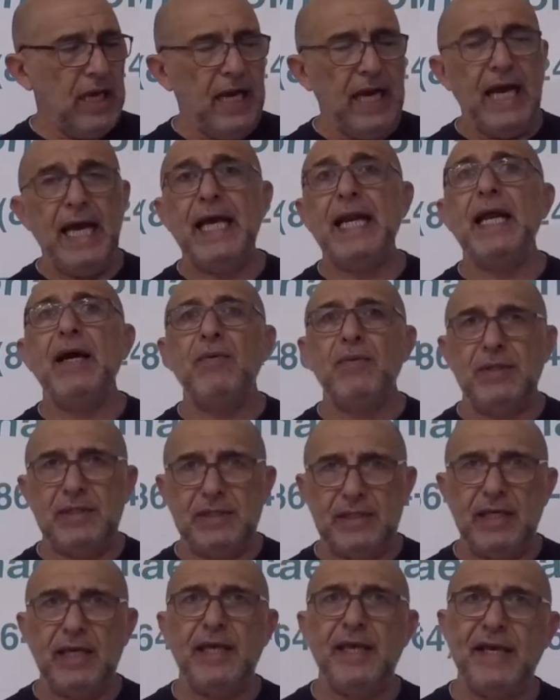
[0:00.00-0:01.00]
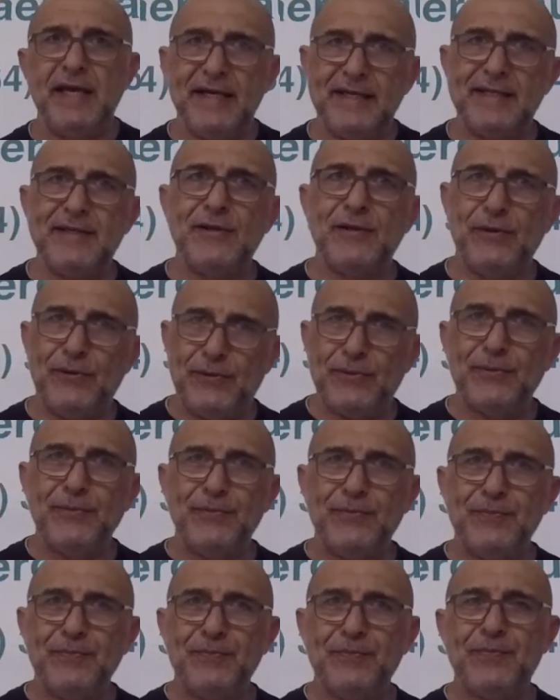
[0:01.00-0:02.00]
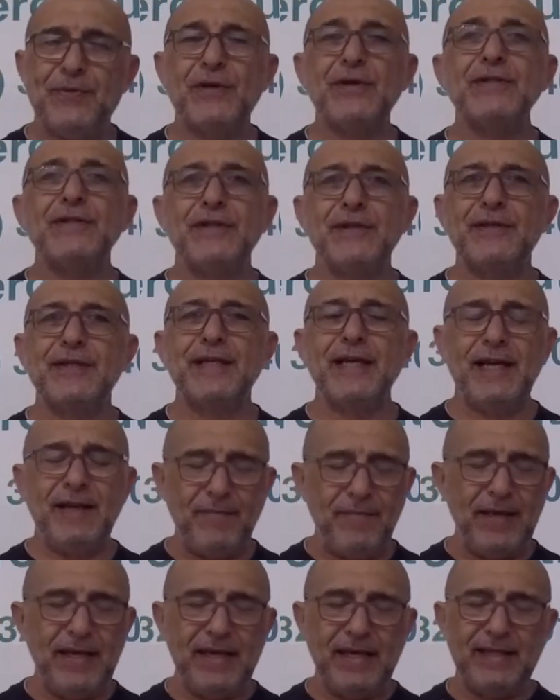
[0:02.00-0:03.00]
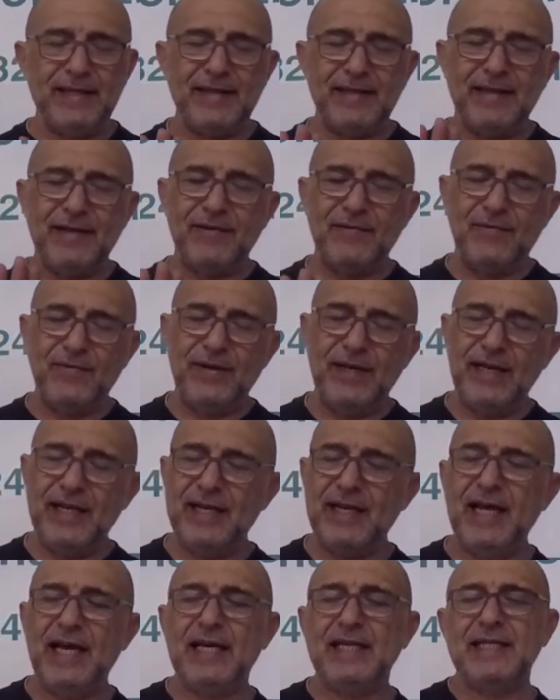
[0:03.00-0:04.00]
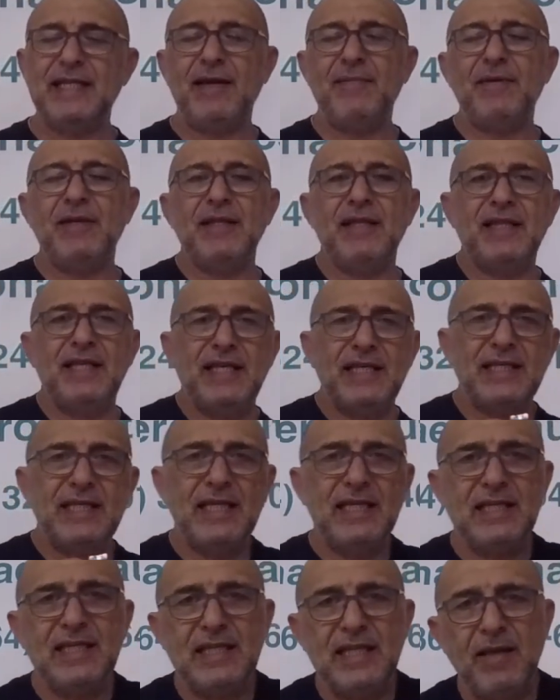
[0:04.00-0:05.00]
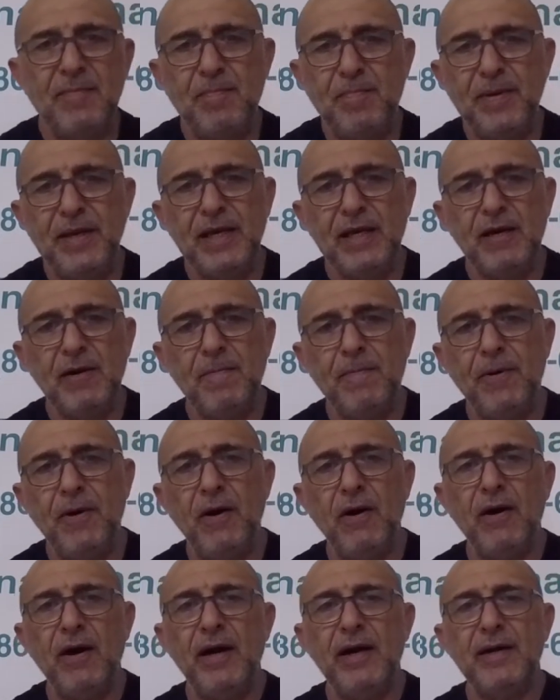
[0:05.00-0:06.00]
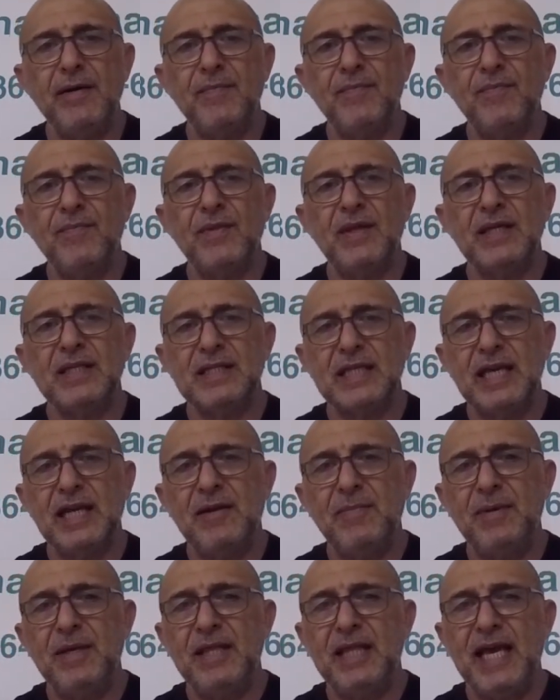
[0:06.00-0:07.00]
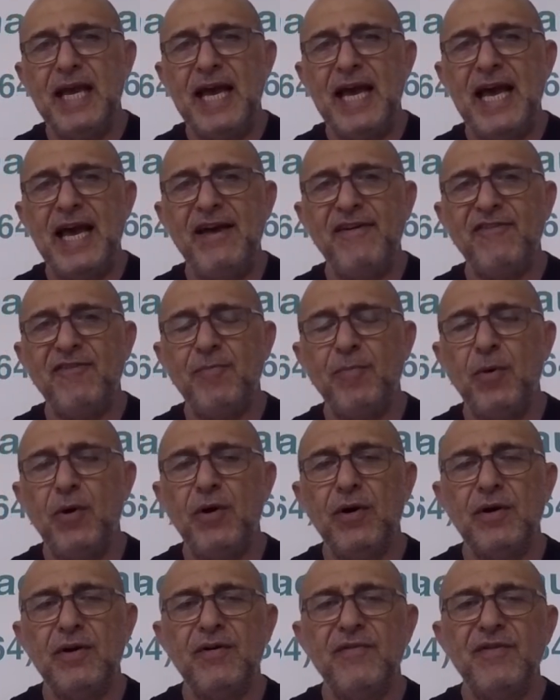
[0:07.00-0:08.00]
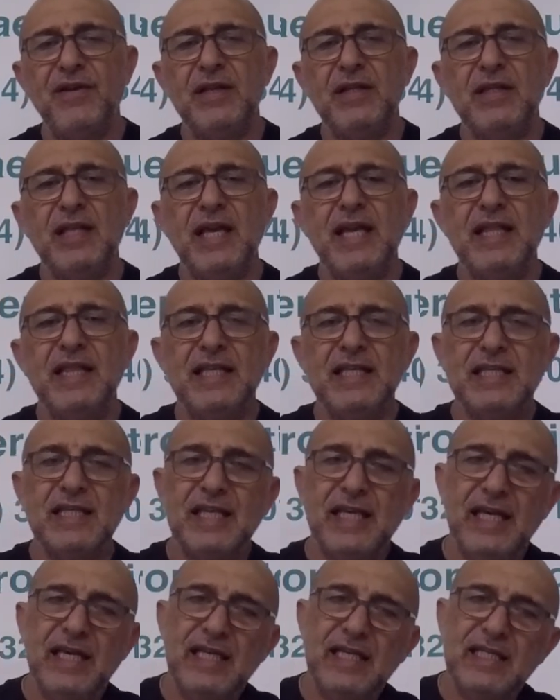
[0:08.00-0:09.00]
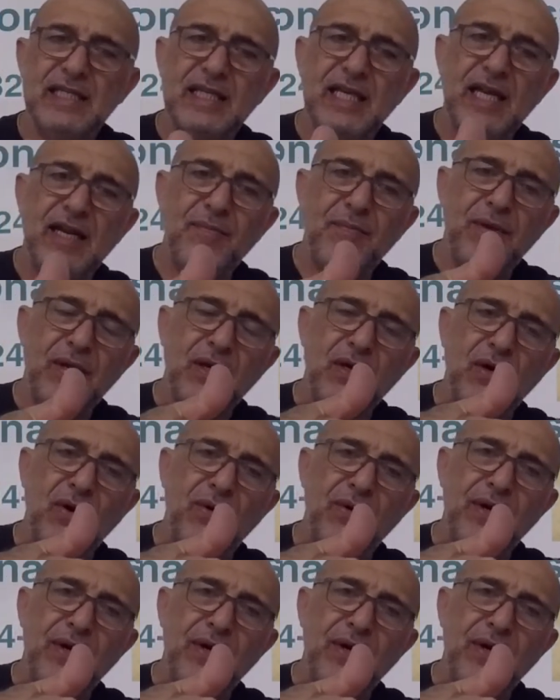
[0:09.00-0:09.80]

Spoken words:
And I would say yes too, because it's going to make it really nice. I mean, this is the bigger part. That's going to be the aft part of it, and the skin is going to be going